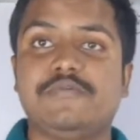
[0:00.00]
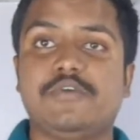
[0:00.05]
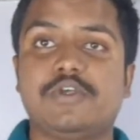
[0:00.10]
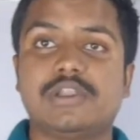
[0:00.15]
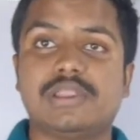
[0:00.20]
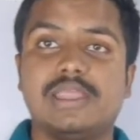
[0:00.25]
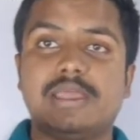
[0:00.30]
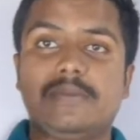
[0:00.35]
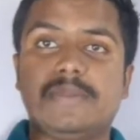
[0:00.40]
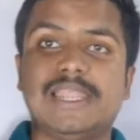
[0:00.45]
for
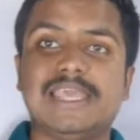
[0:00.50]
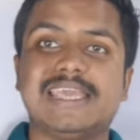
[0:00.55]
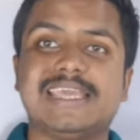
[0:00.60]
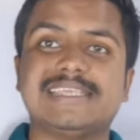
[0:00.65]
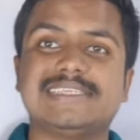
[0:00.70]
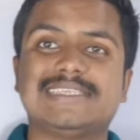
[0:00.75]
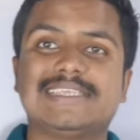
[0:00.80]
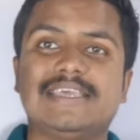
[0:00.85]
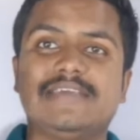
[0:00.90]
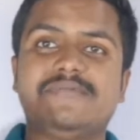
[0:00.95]
them link
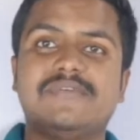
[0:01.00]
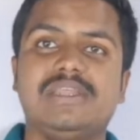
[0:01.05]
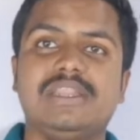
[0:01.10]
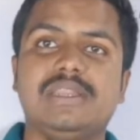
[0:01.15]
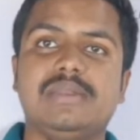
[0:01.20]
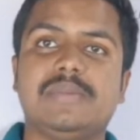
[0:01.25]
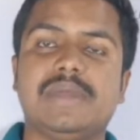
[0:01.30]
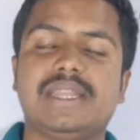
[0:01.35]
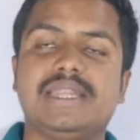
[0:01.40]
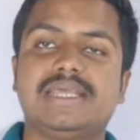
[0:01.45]
is given
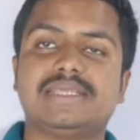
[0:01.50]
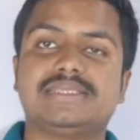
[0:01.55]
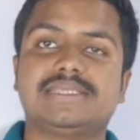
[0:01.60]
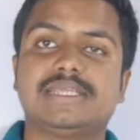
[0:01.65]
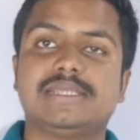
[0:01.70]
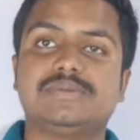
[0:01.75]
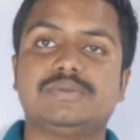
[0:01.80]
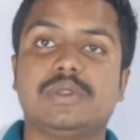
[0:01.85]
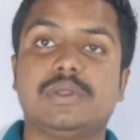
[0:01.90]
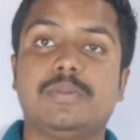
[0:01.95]
in my
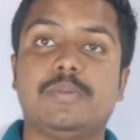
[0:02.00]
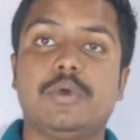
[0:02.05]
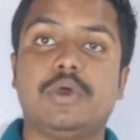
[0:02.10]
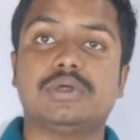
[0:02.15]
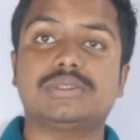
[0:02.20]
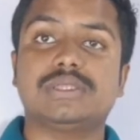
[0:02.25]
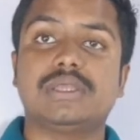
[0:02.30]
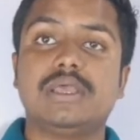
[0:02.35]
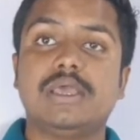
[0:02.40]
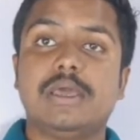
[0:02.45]
description
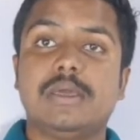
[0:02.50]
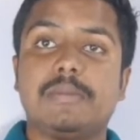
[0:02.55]
box.